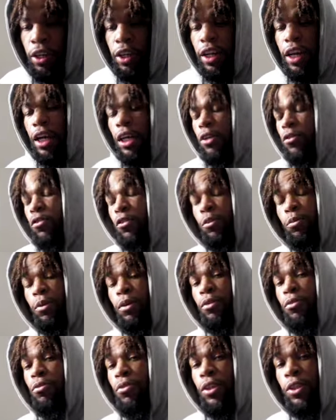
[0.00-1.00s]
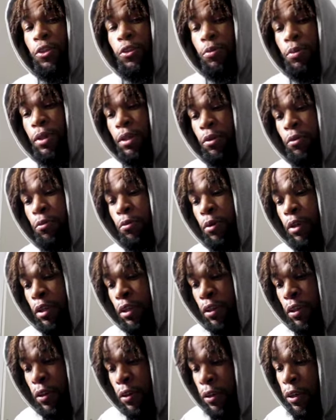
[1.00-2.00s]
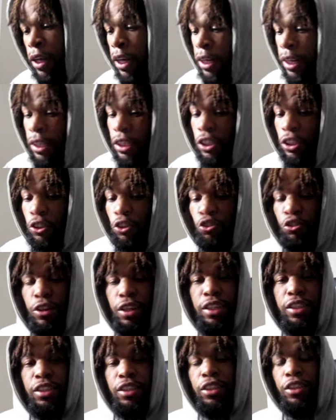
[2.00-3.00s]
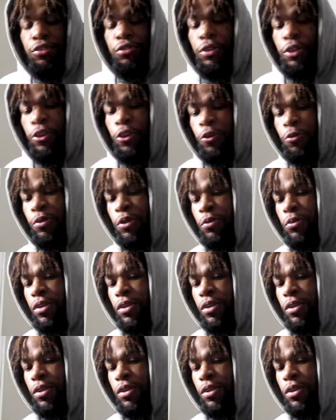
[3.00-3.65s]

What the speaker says: How you feel about the video, man. And let's get straight into this video, man.